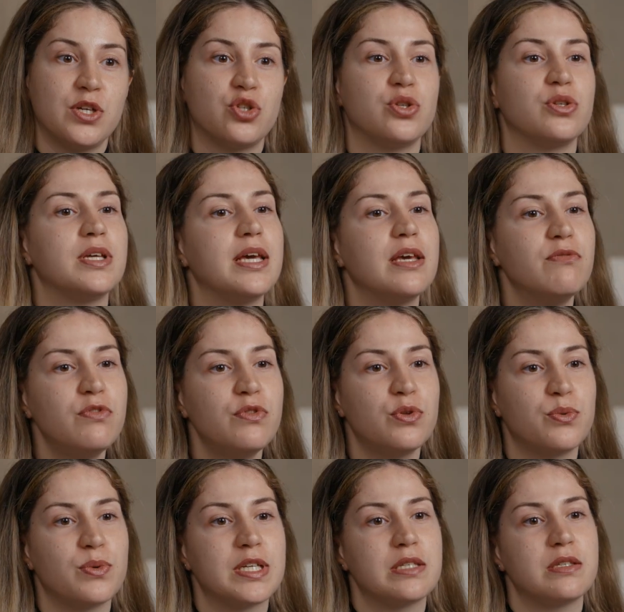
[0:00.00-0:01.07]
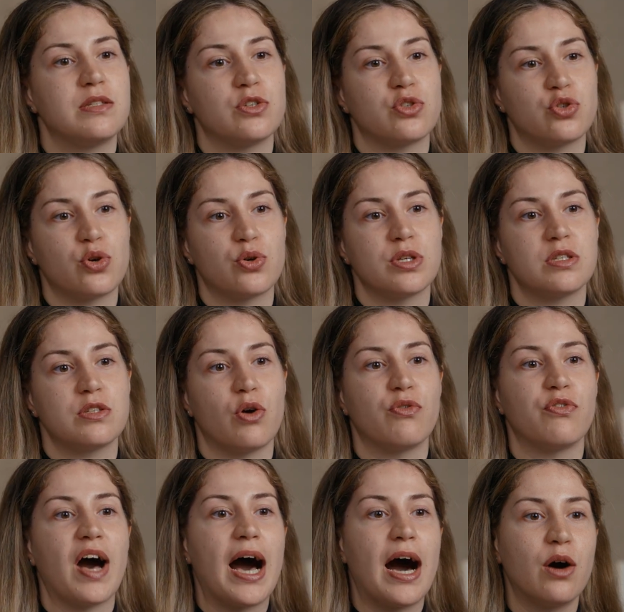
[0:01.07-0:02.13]
should influence the choice of
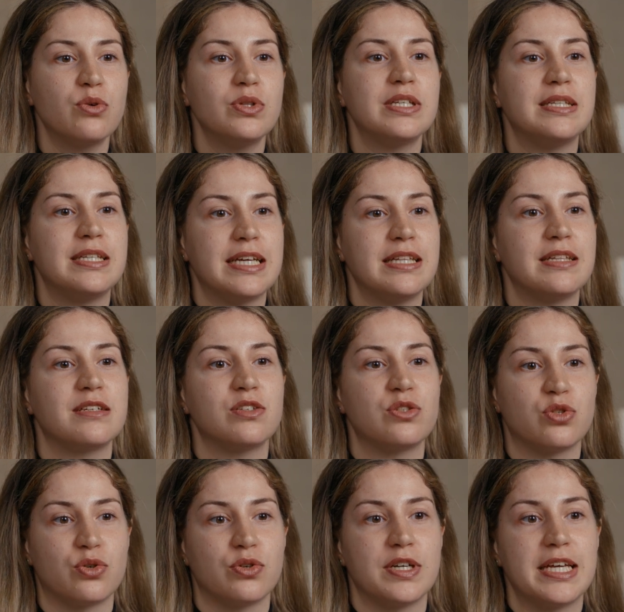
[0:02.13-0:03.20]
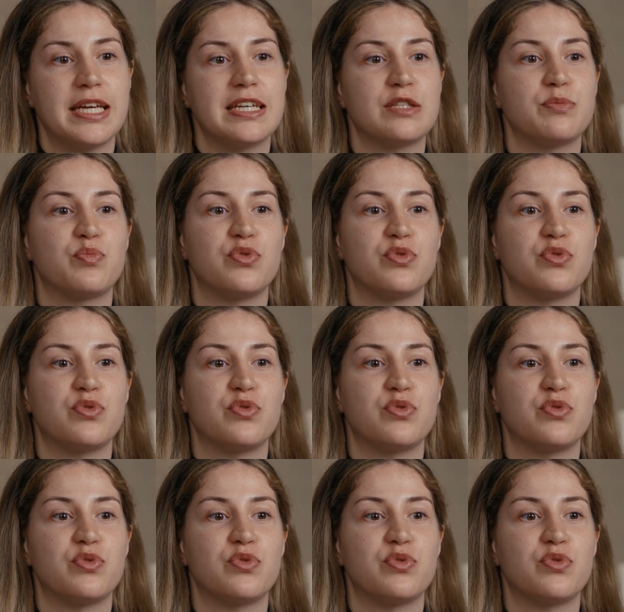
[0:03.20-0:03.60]
how the data story is